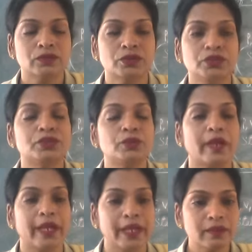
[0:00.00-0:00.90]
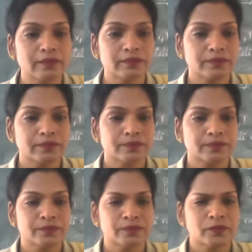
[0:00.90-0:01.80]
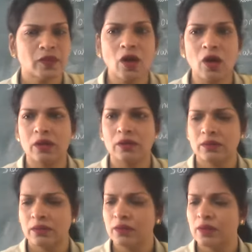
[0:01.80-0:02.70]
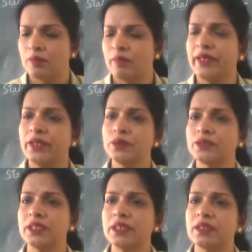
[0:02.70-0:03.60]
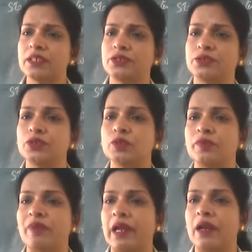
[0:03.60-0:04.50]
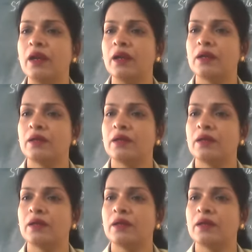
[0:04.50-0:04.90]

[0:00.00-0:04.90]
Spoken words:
due to rain or by using a tube well,